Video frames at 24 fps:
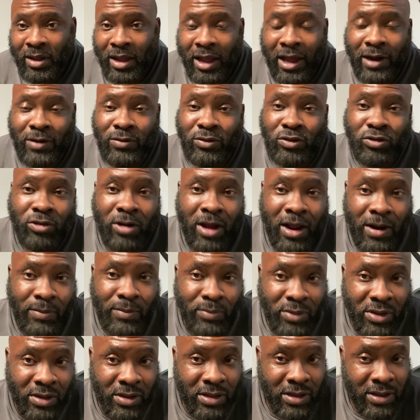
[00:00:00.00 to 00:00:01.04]
I don't try to
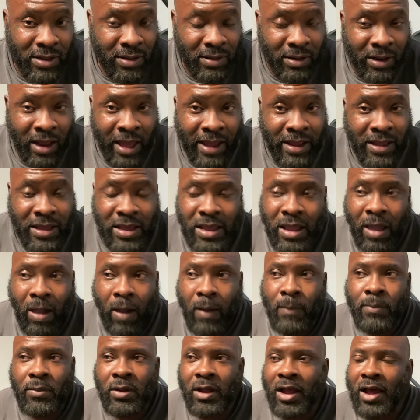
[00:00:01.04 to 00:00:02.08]
be like,
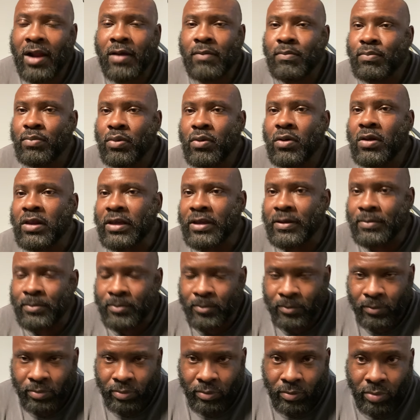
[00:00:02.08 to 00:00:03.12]
I'm not a bully.
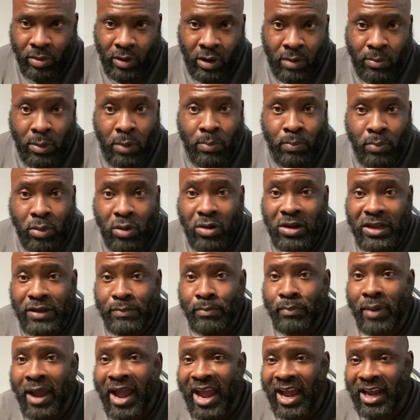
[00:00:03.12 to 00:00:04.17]
I'm a bully
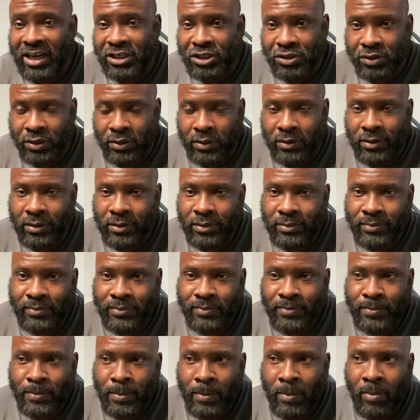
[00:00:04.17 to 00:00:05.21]
basher.
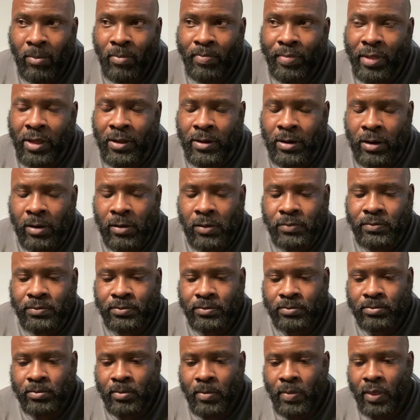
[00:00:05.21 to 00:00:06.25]
You know,
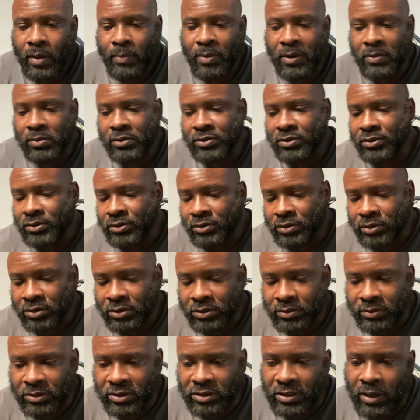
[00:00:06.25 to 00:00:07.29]
people
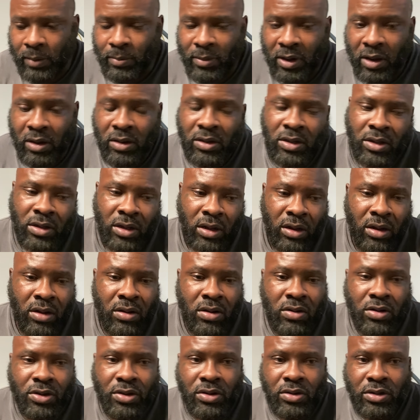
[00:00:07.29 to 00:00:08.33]
talking about, oh,
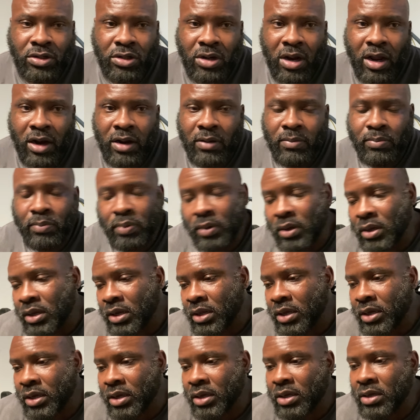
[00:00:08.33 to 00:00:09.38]
you're trying to
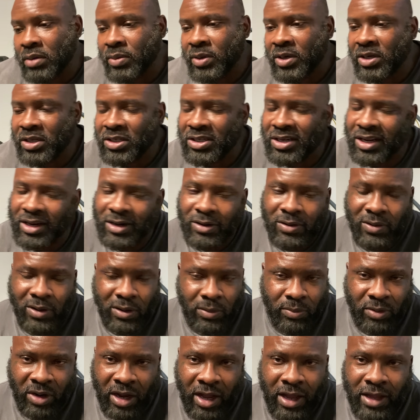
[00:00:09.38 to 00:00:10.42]
bully him and this and that. No,
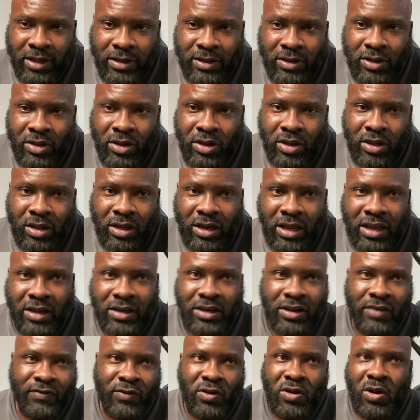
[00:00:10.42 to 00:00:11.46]
I'm not.
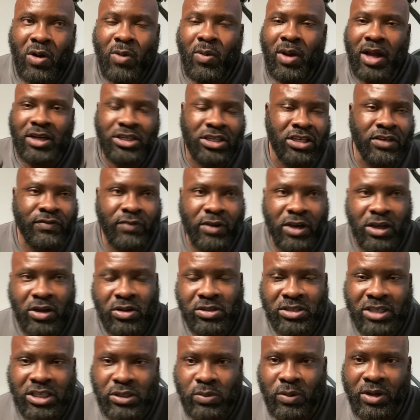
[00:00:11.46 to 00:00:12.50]
If you go watch his videos,
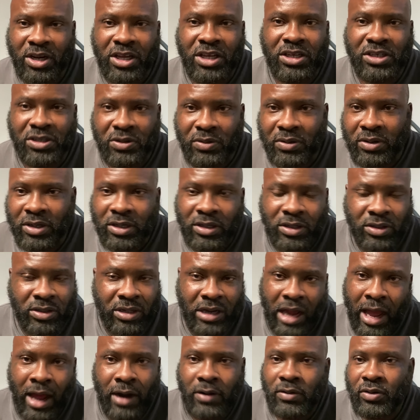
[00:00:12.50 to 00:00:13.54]
that's what he's doing.
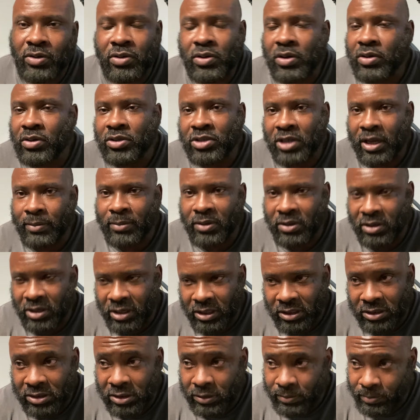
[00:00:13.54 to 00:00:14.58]
I don't do those type of
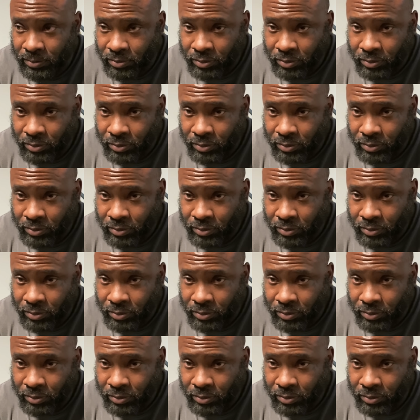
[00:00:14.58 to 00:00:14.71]
things.